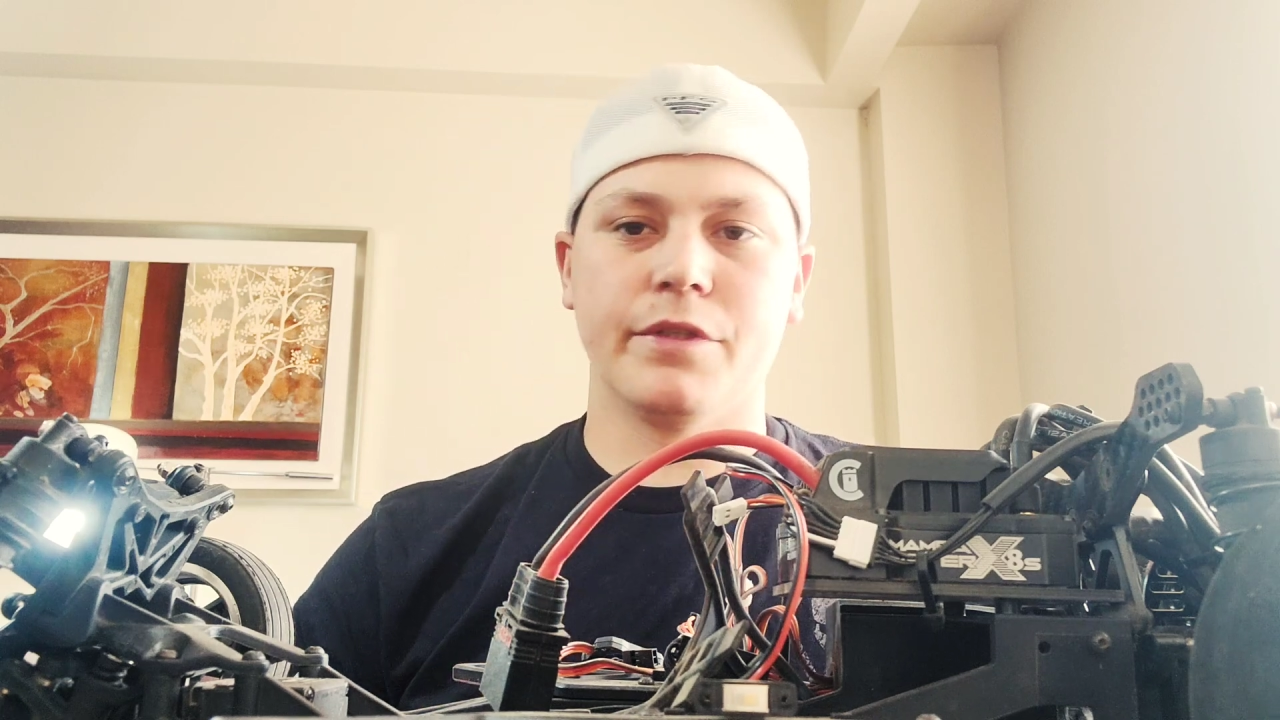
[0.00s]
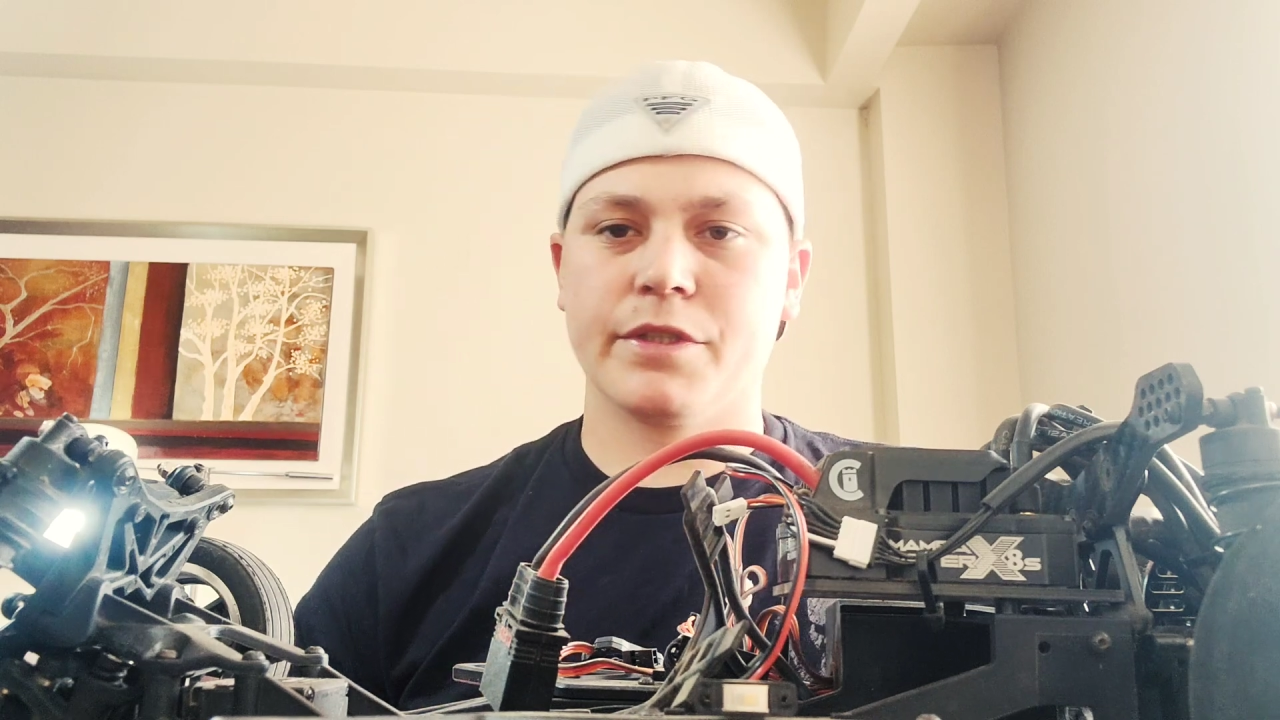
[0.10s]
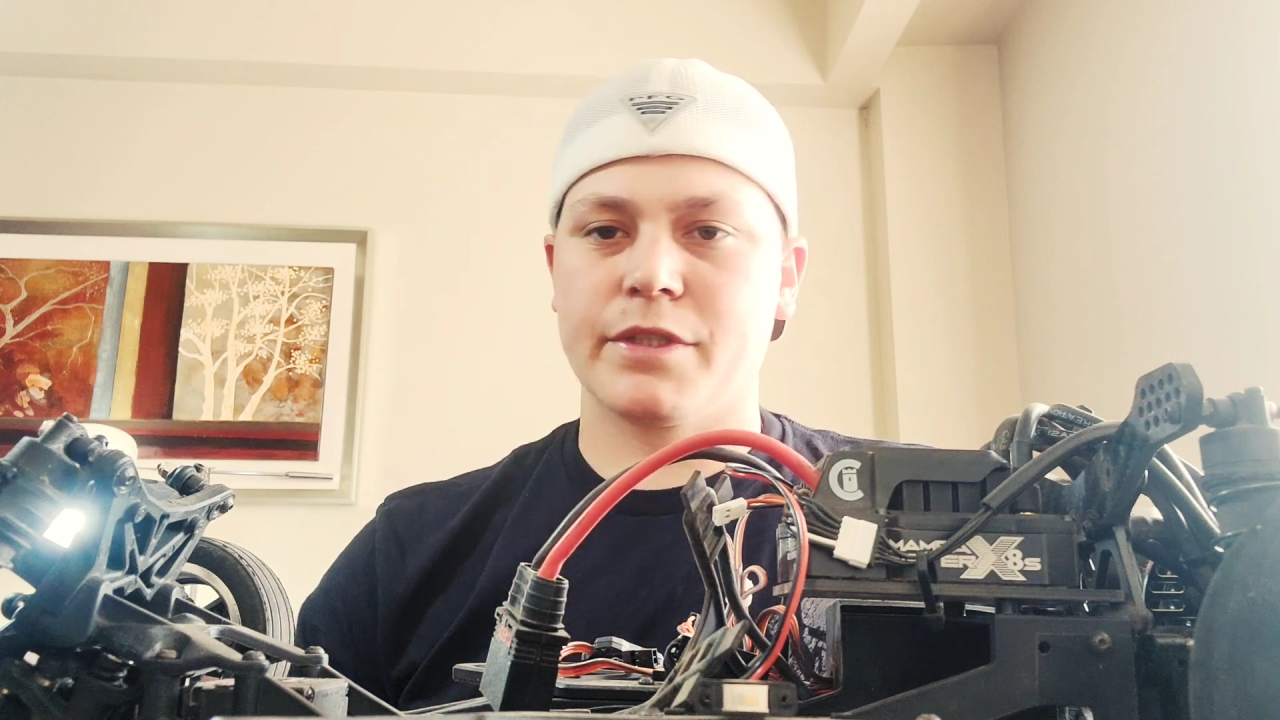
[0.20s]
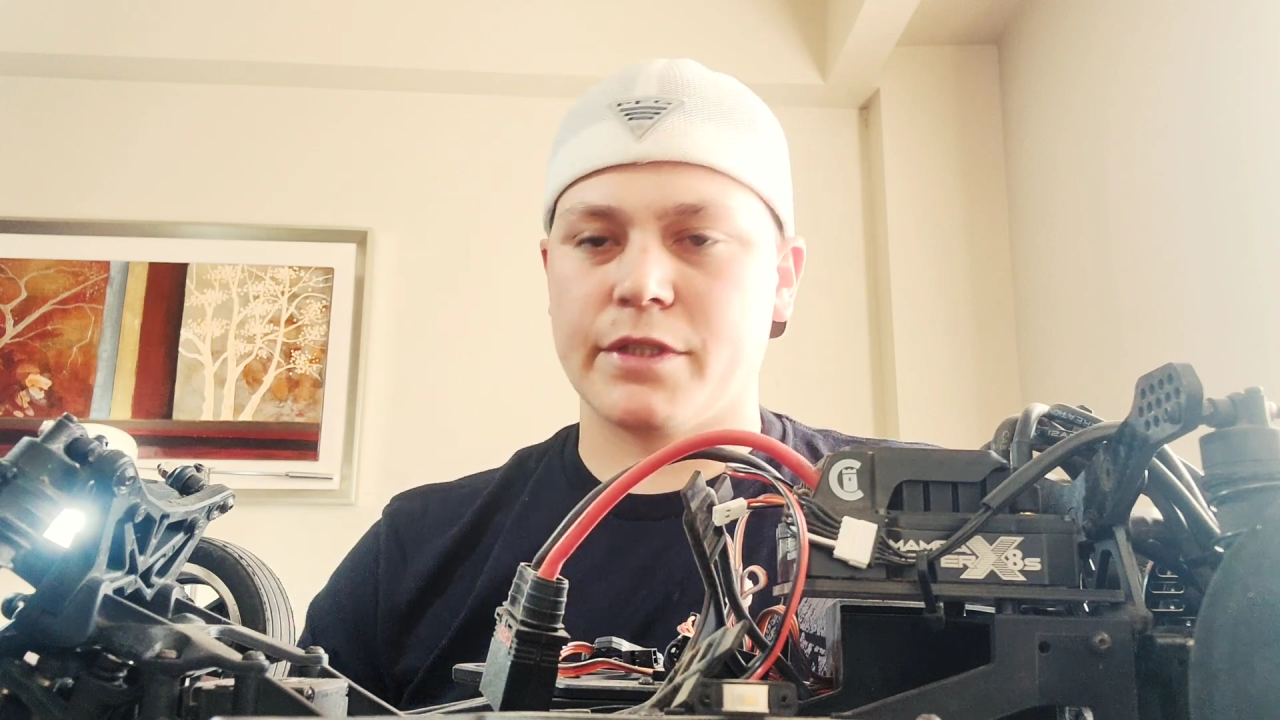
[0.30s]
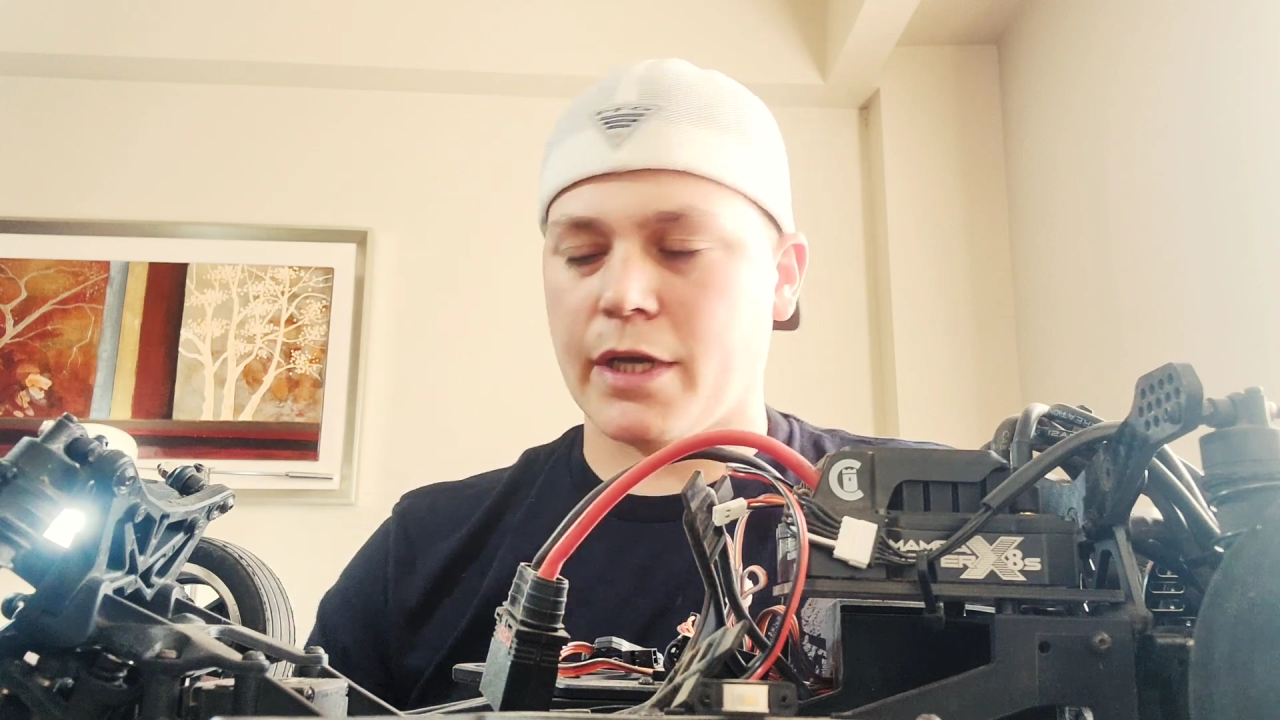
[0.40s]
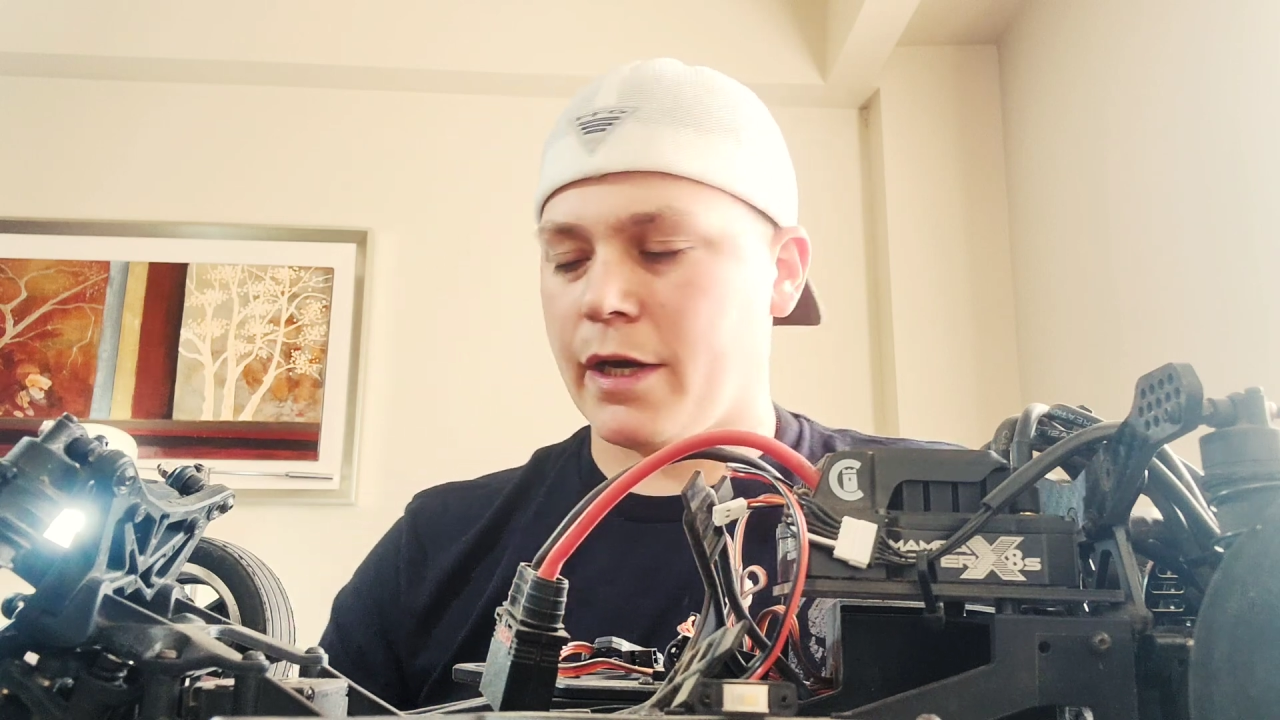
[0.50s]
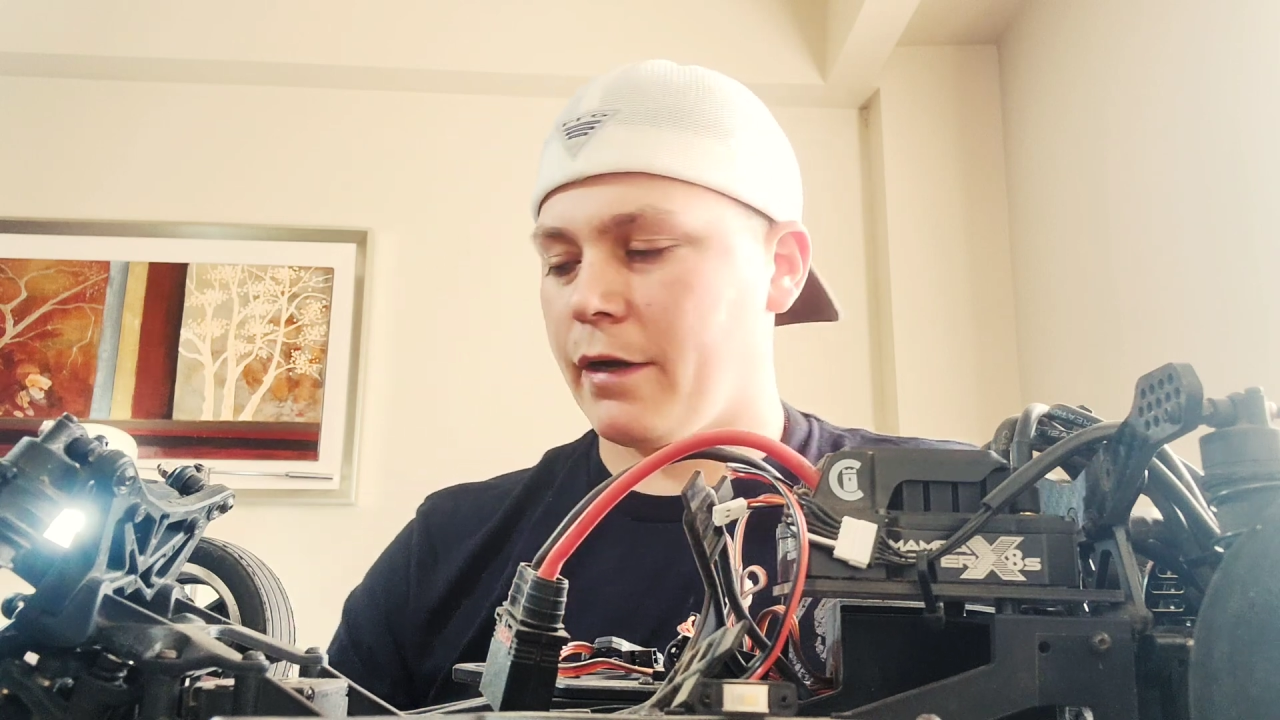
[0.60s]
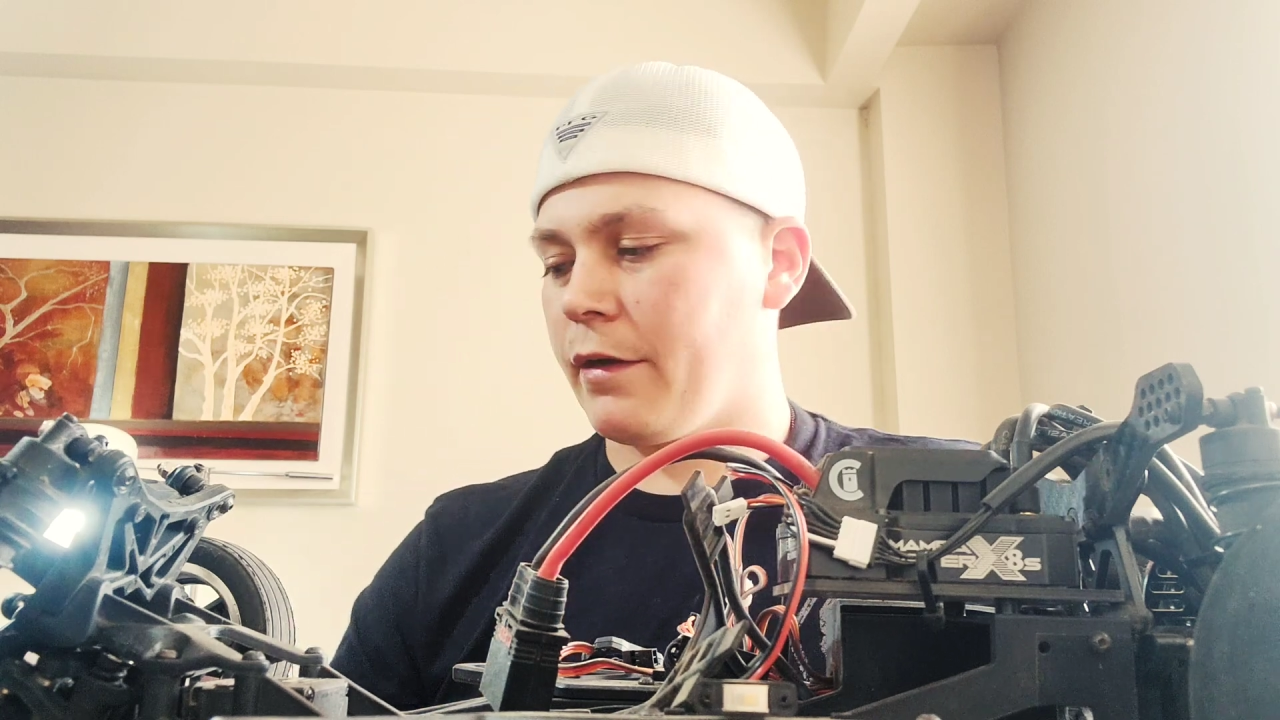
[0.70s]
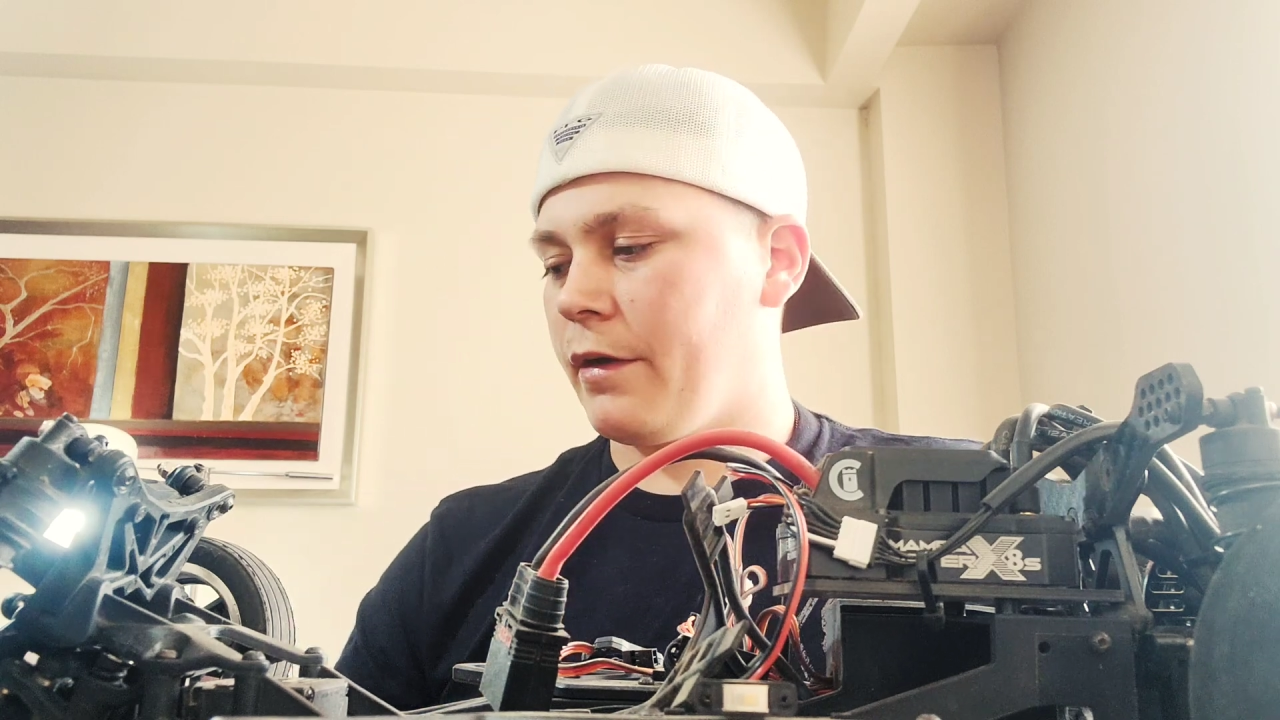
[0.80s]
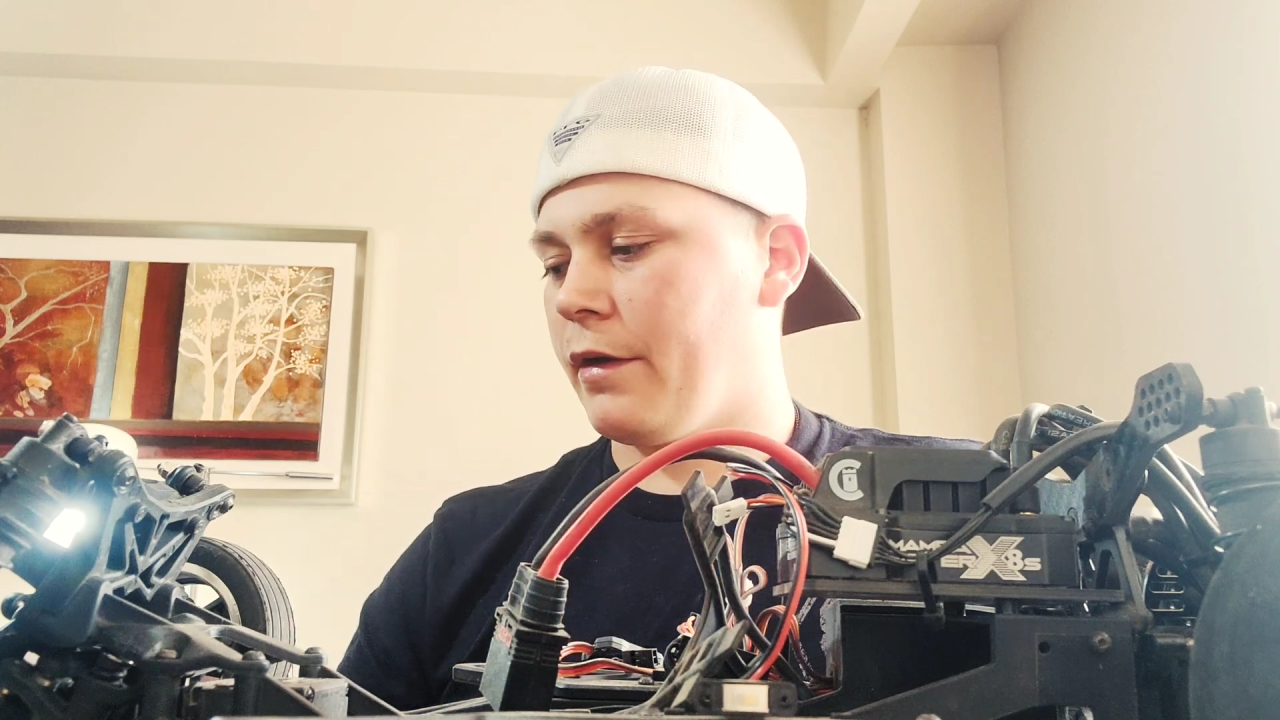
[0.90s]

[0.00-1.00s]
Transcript: the stock